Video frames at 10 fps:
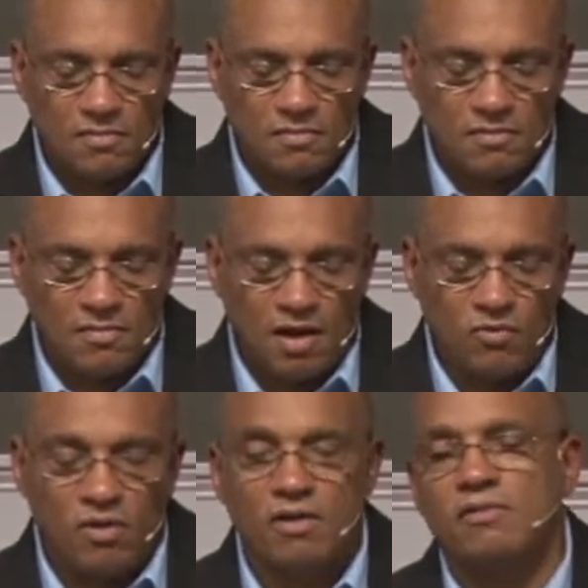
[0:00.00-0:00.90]
That
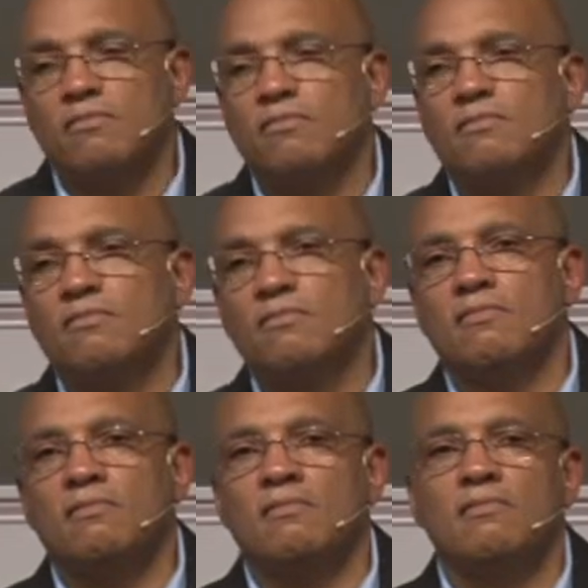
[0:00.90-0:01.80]
word
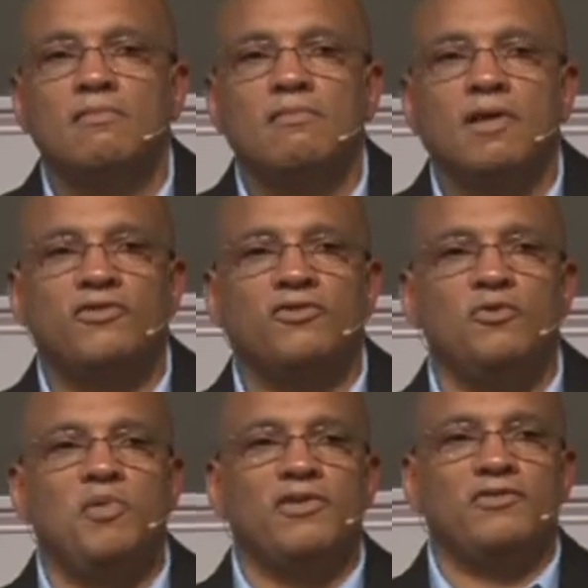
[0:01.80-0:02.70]
has two
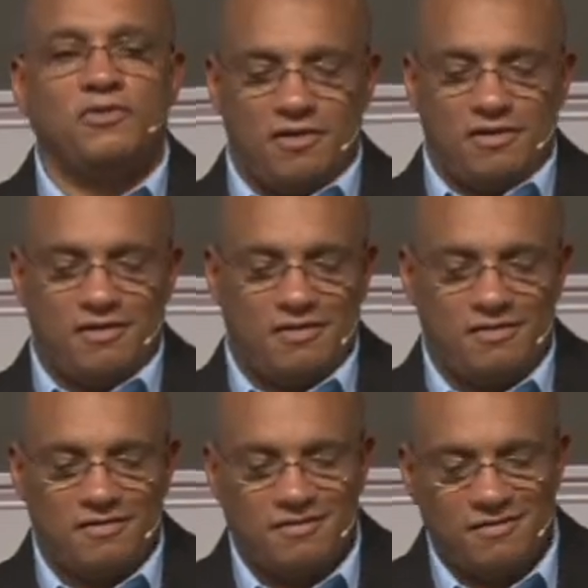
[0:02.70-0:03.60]
bits to it.
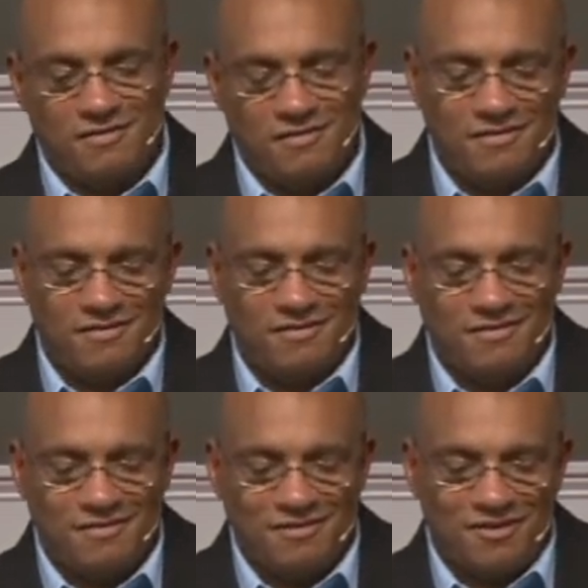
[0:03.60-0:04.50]

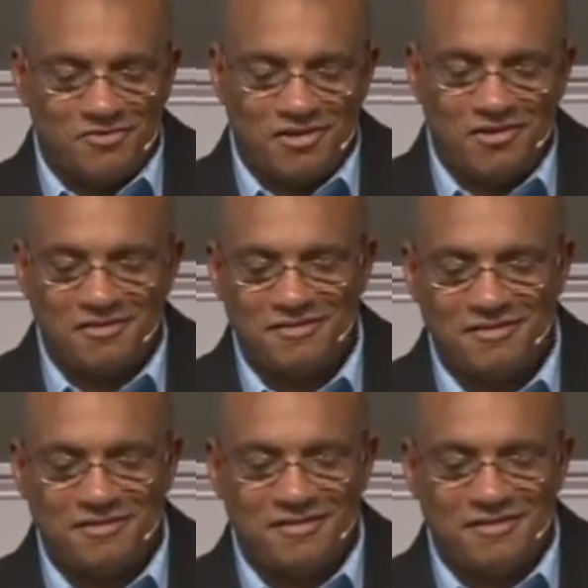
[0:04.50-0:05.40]
Love this.
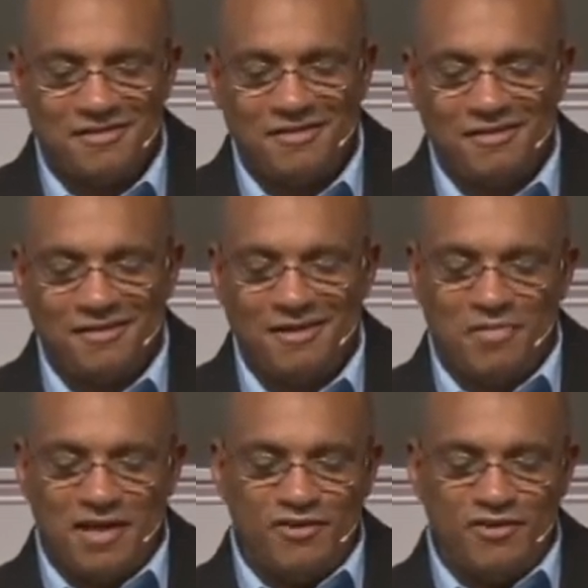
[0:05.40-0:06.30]
It
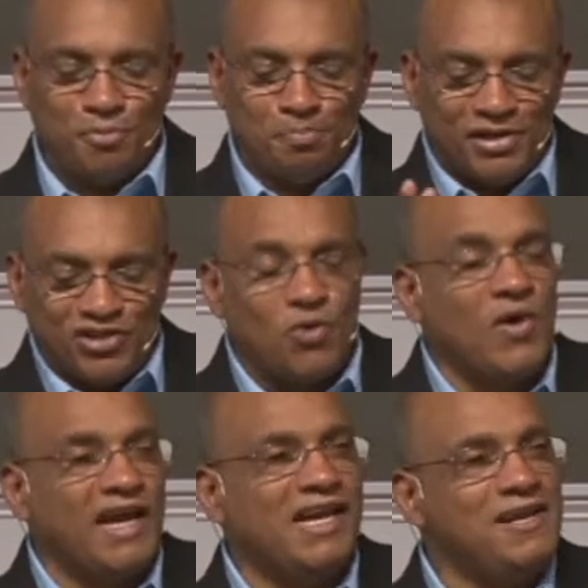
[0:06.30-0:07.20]
means
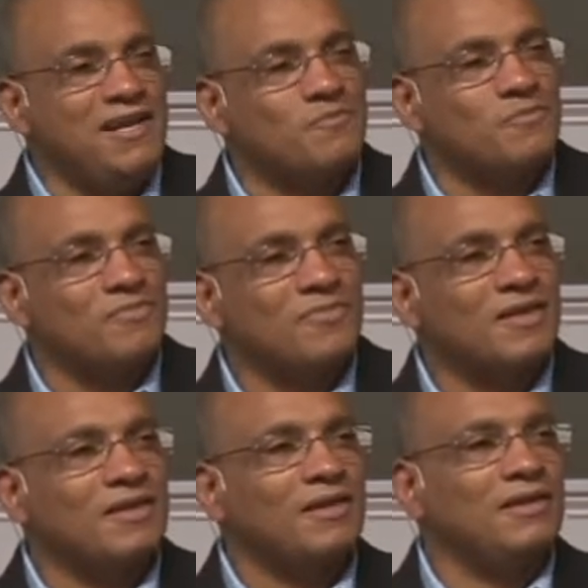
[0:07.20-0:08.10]
between
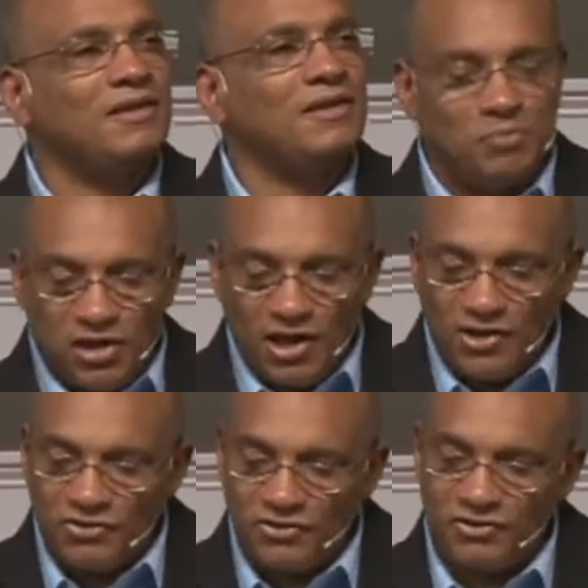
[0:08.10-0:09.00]

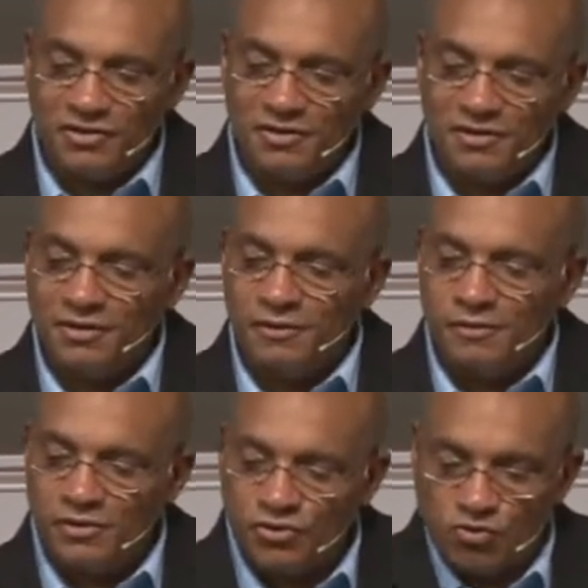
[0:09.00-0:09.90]
plus
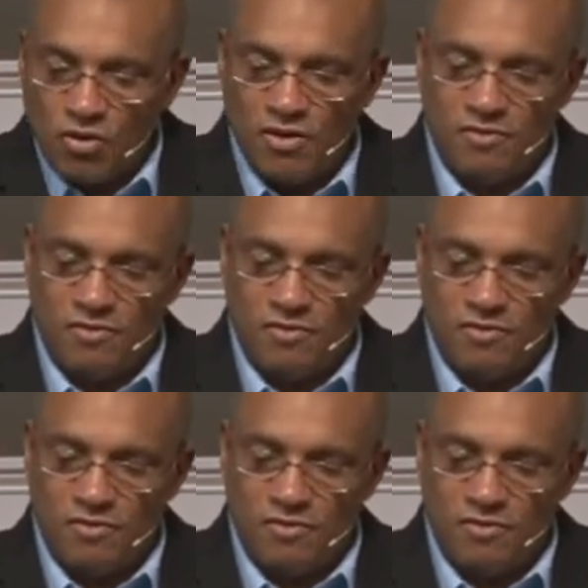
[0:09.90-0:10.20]
to throw.